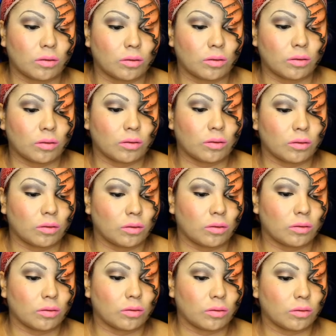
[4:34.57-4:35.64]

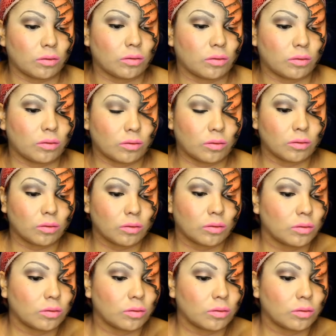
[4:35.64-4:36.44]
Nobody speaks.